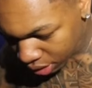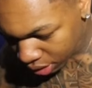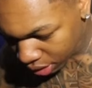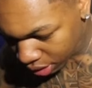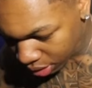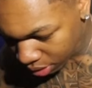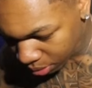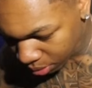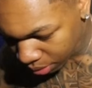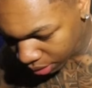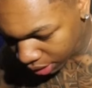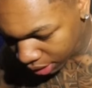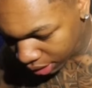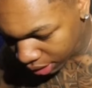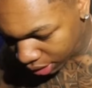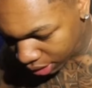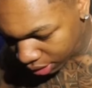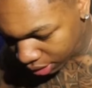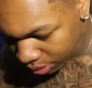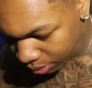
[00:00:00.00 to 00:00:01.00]
Him right
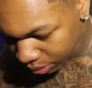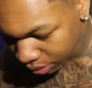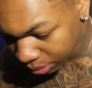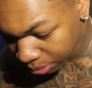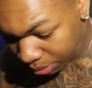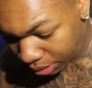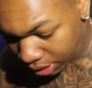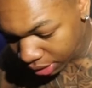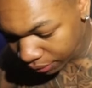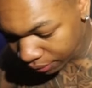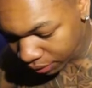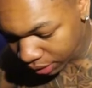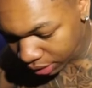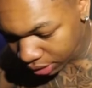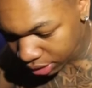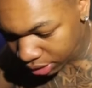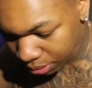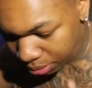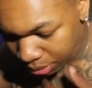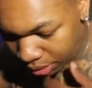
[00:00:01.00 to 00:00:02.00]
here with the money,
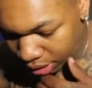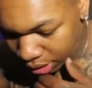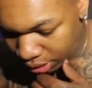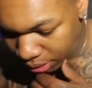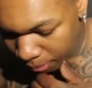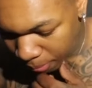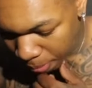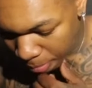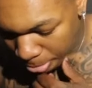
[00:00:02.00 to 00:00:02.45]
flexing the money.